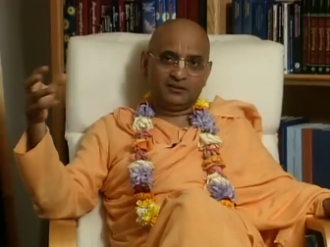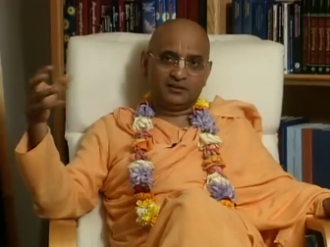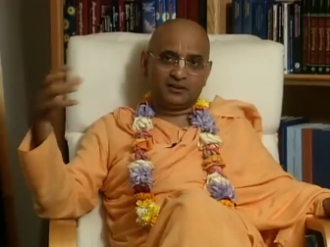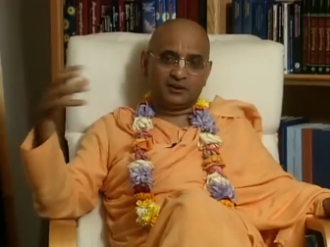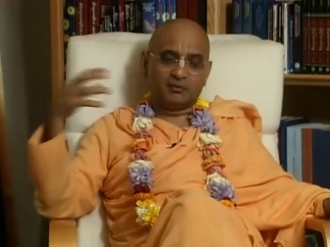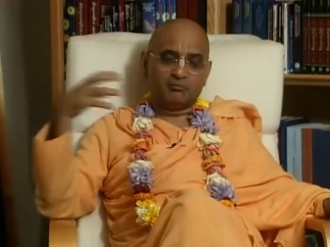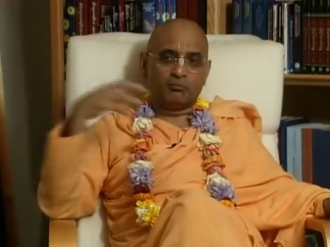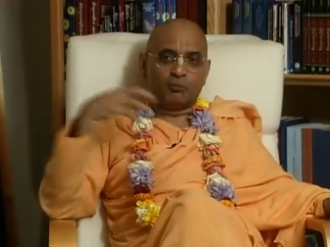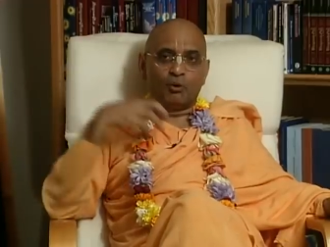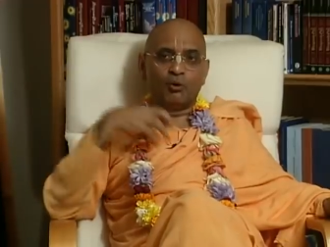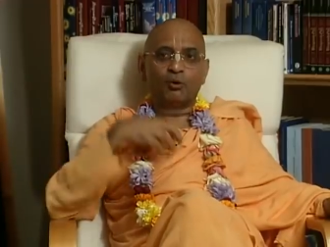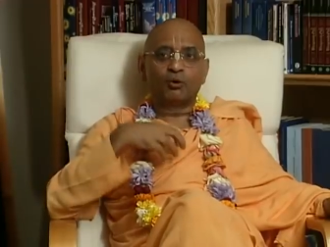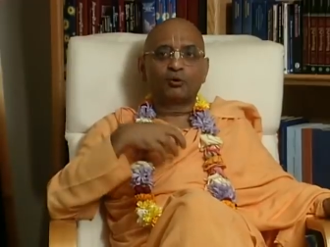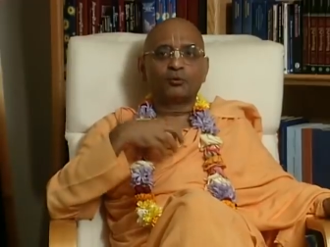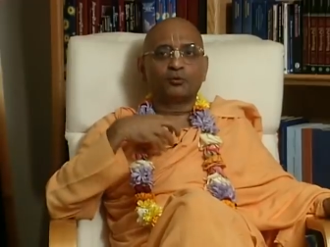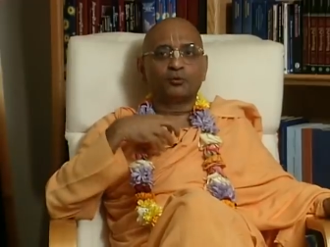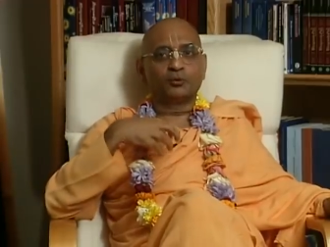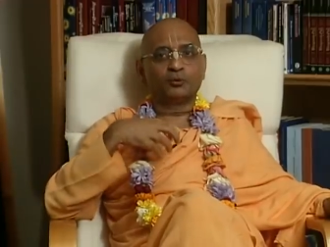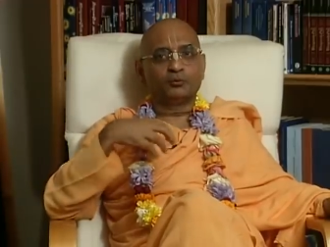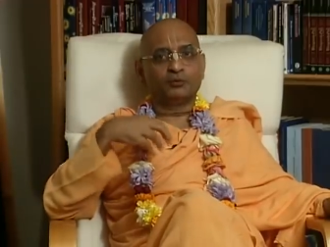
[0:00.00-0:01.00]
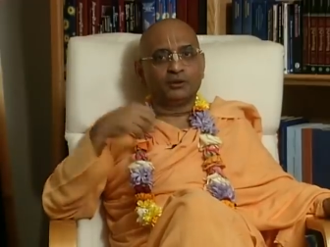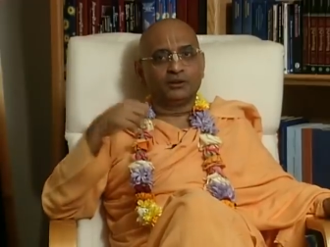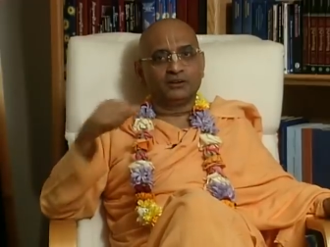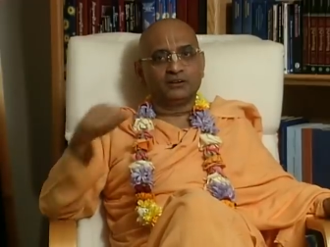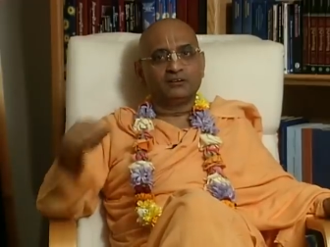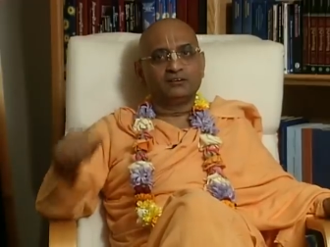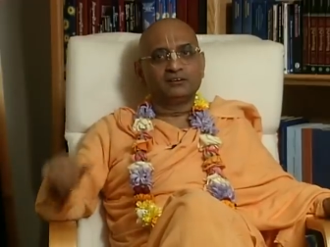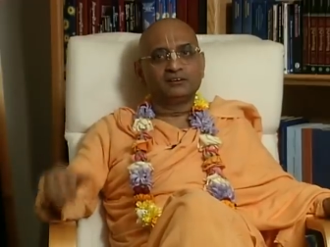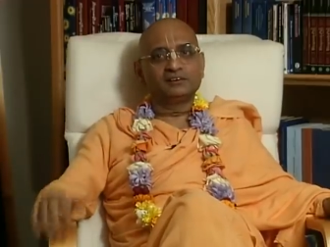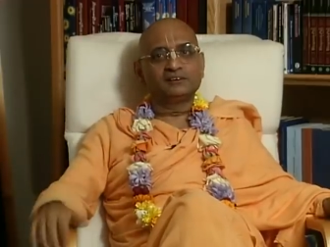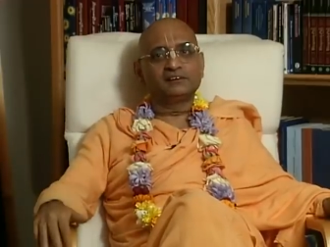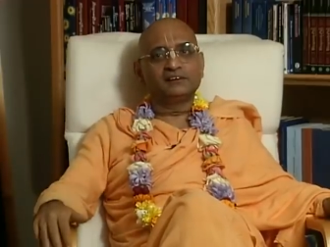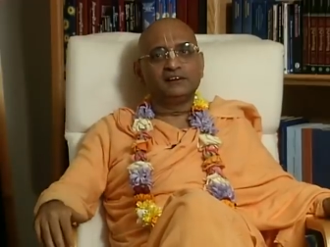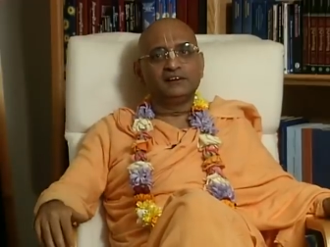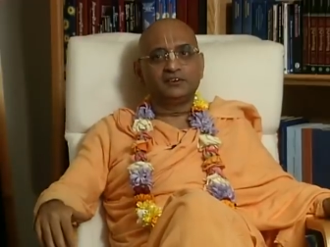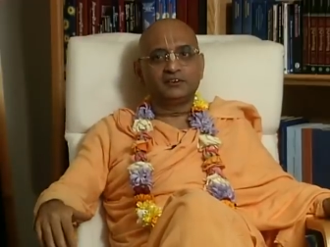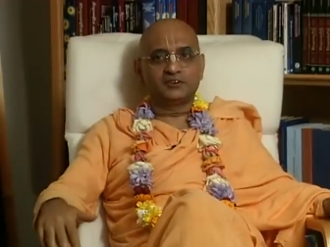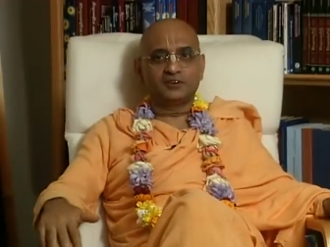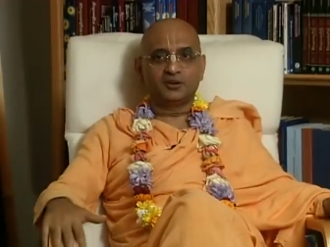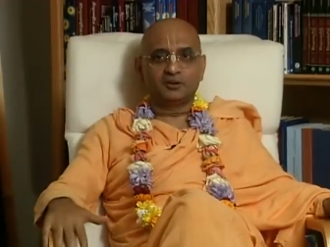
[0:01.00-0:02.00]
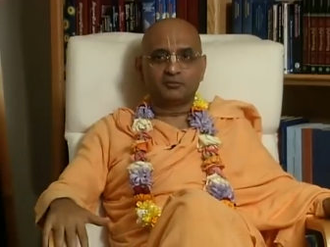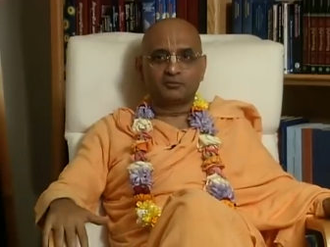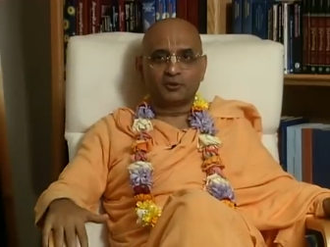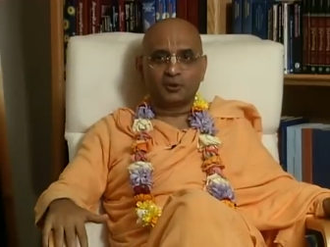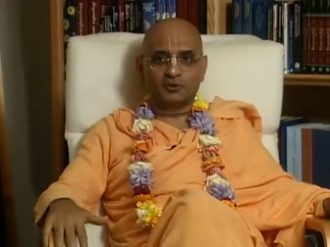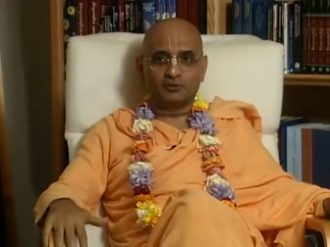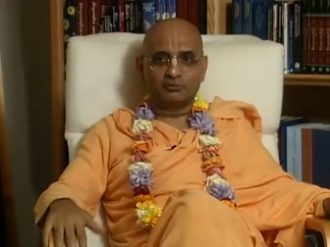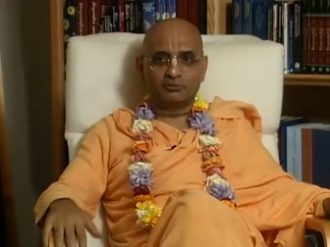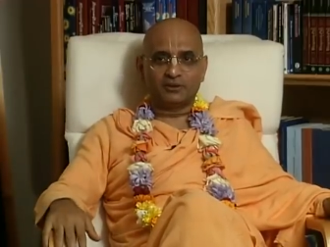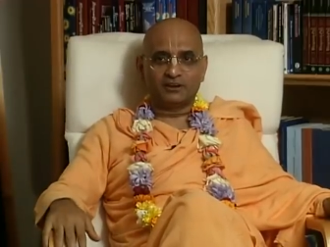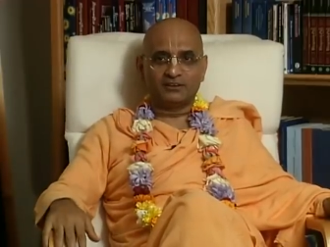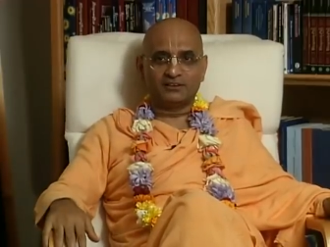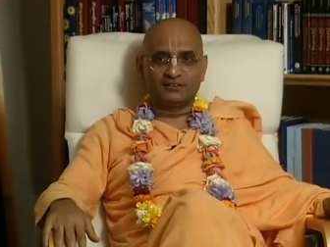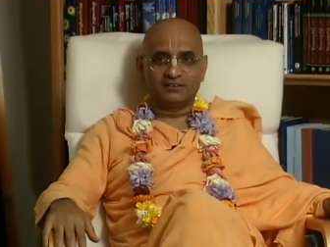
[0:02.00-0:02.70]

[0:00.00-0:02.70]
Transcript: the more we will see Srila Prabhupada